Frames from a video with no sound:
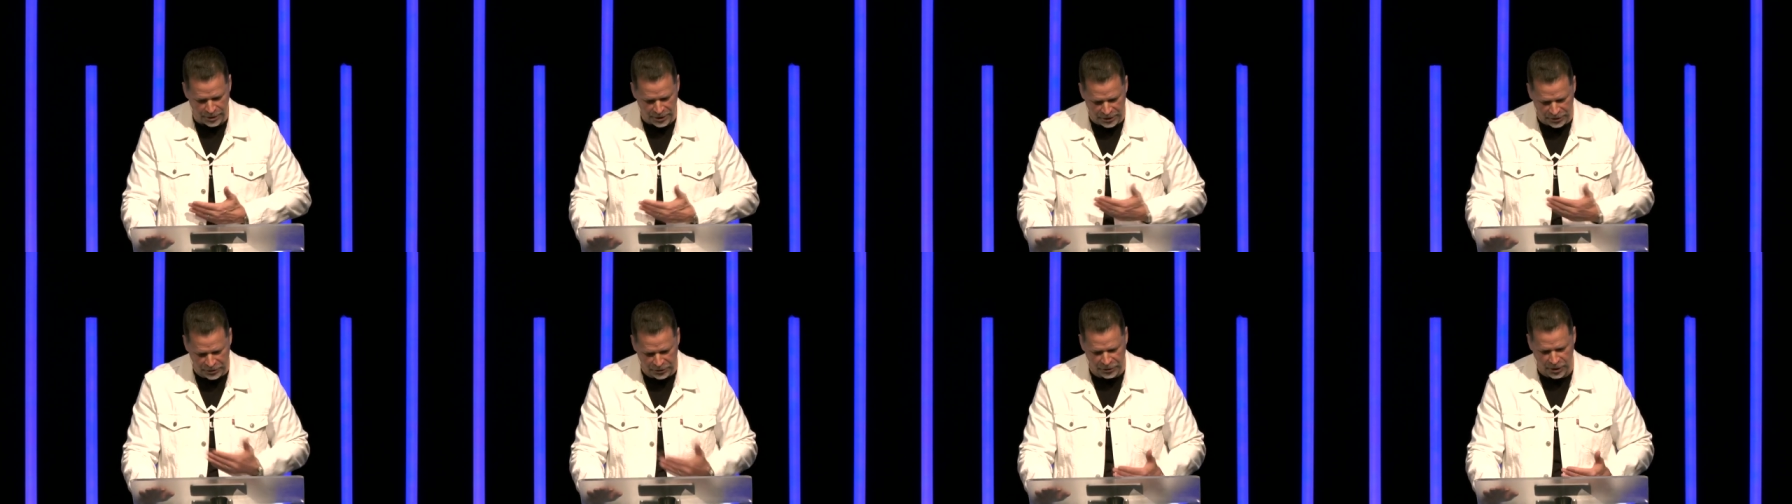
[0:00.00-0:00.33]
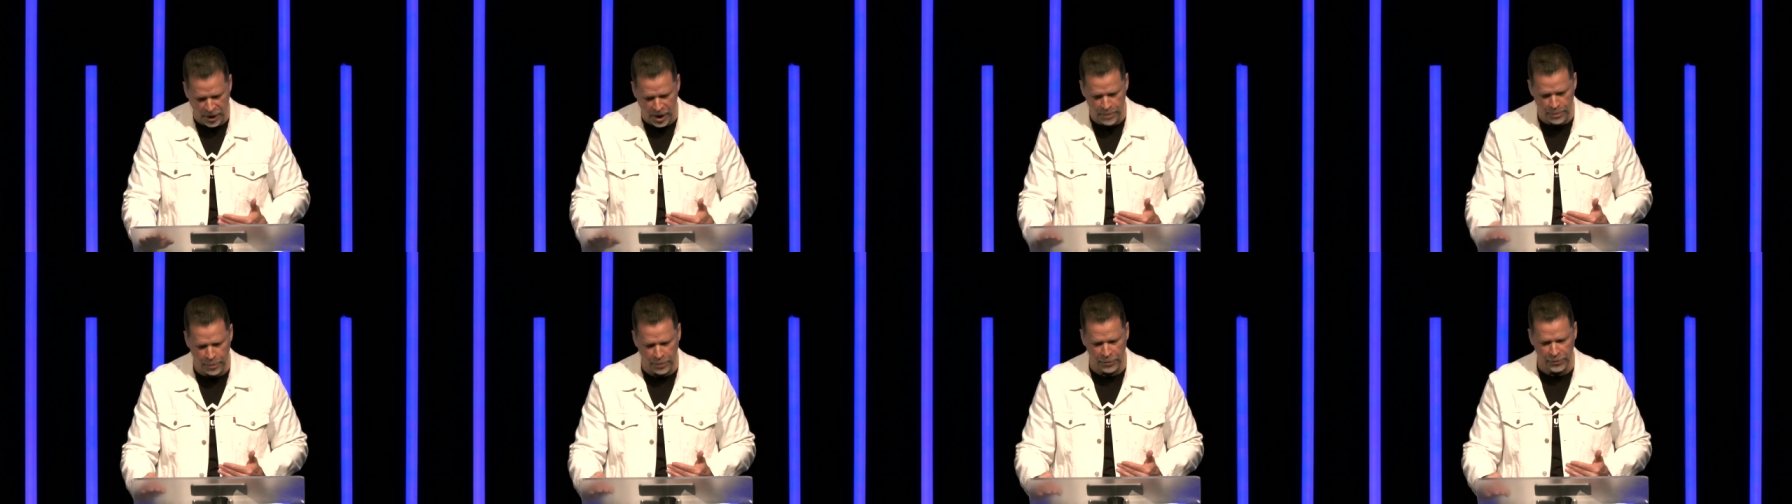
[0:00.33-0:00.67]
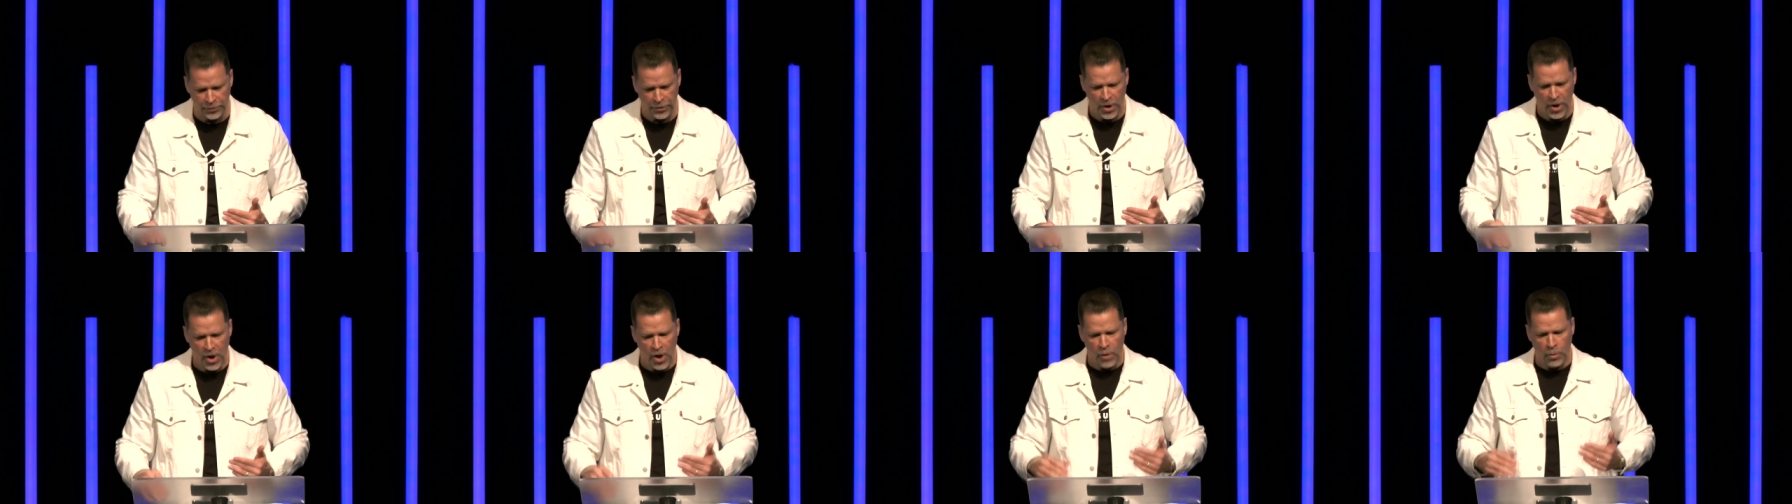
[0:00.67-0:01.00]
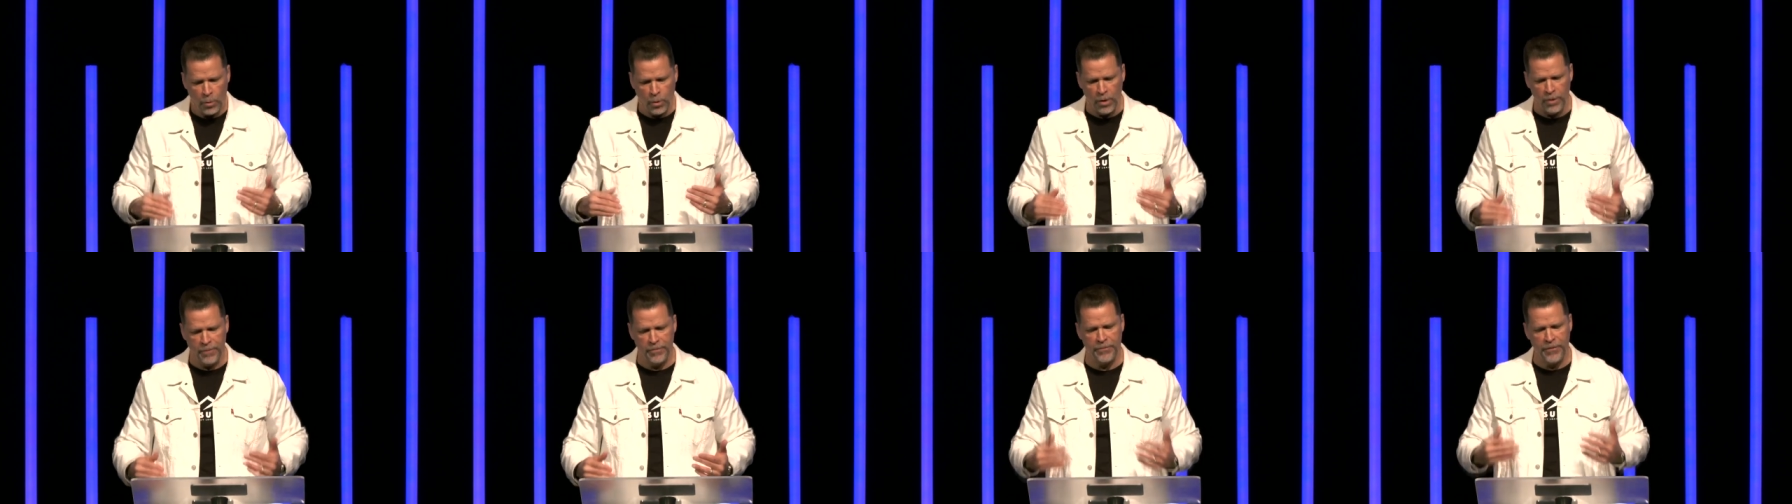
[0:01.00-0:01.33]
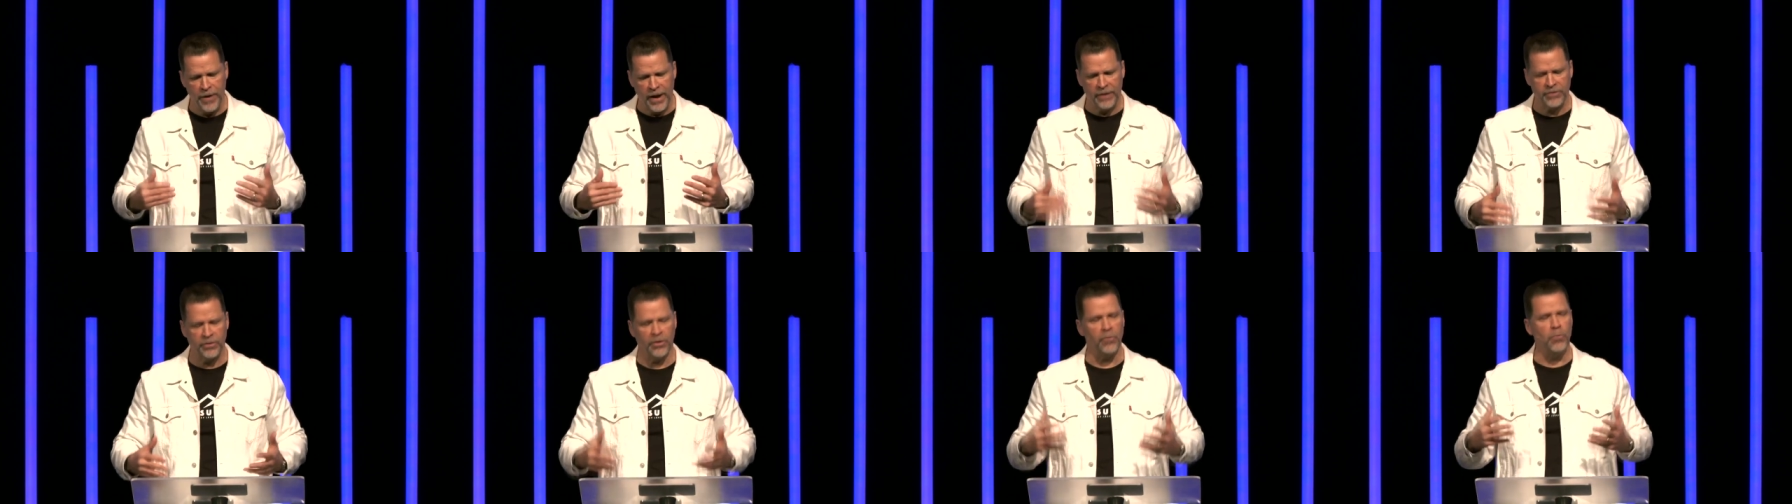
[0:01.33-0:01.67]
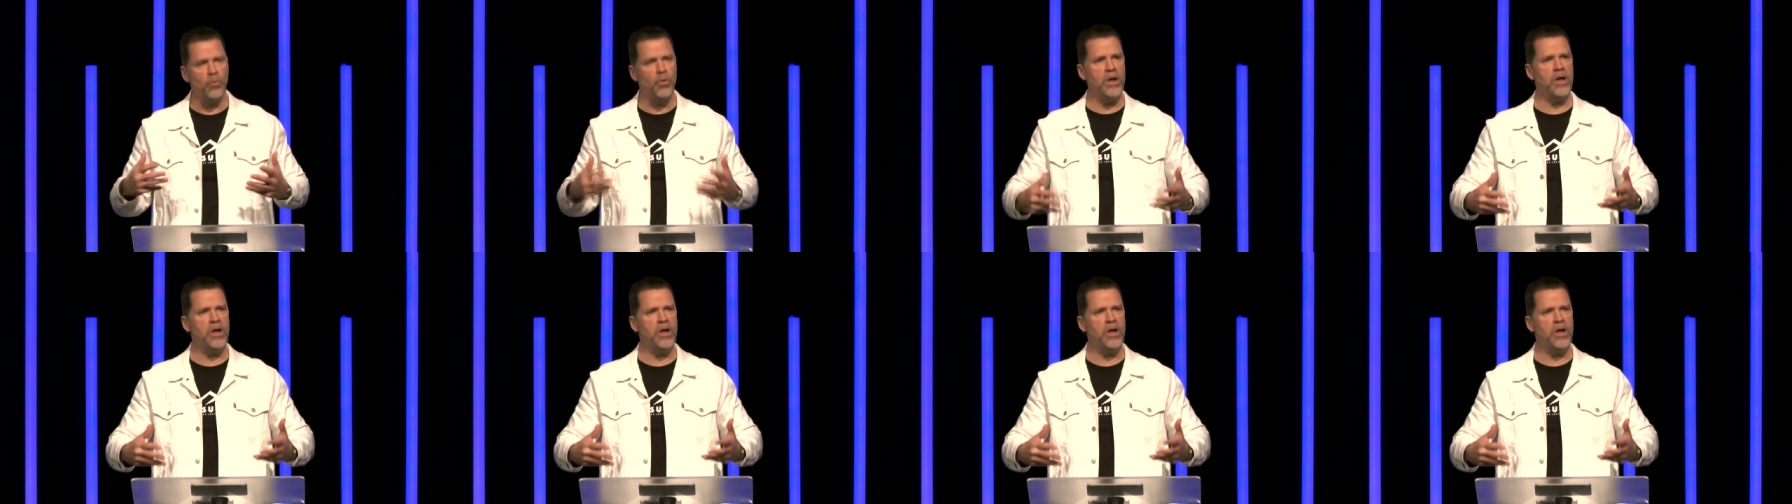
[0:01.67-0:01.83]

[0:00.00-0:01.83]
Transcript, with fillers: The disciples were infected.